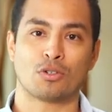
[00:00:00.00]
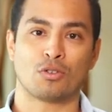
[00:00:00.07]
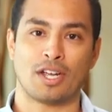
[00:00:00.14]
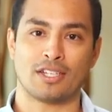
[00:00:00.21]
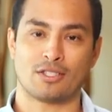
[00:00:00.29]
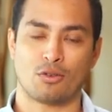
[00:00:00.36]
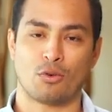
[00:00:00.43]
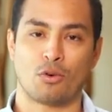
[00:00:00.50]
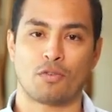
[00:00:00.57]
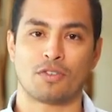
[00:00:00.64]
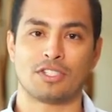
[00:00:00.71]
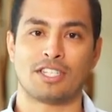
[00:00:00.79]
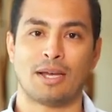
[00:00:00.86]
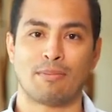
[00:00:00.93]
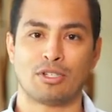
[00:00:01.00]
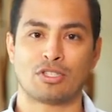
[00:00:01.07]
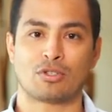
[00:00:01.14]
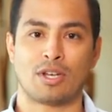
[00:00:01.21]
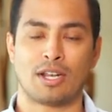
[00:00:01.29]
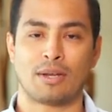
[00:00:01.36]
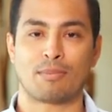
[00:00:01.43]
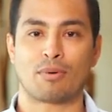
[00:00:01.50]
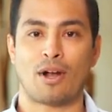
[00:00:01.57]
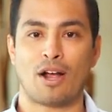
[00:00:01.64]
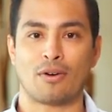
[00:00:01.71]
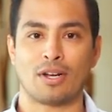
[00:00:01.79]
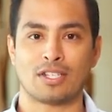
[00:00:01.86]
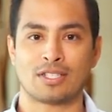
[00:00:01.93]
great tool for demonstrating
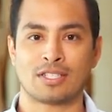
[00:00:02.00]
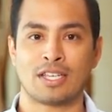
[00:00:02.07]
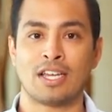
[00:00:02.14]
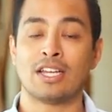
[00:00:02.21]
progress